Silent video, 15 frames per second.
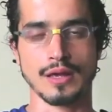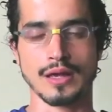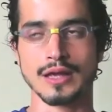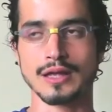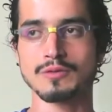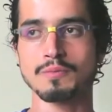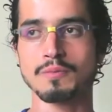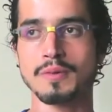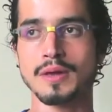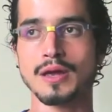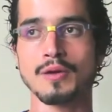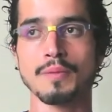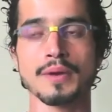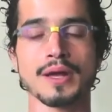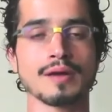
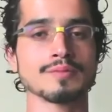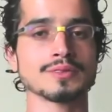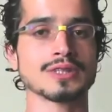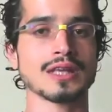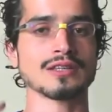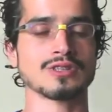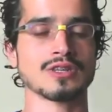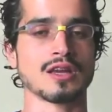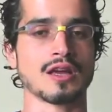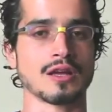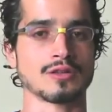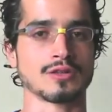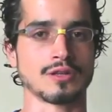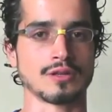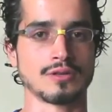You become
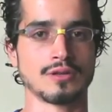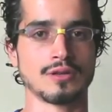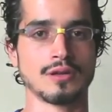satiated.